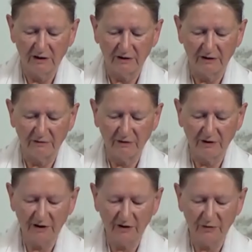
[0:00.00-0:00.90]
the
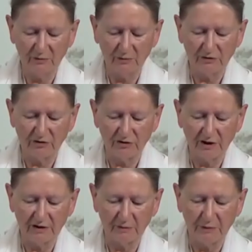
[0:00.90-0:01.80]
funny thoughts
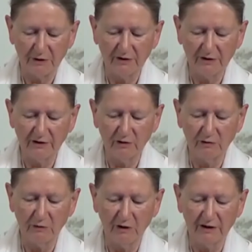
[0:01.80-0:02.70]
that appear in your
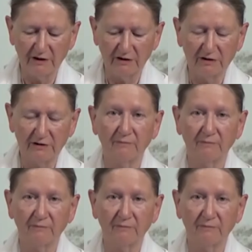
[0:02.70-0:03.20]
mind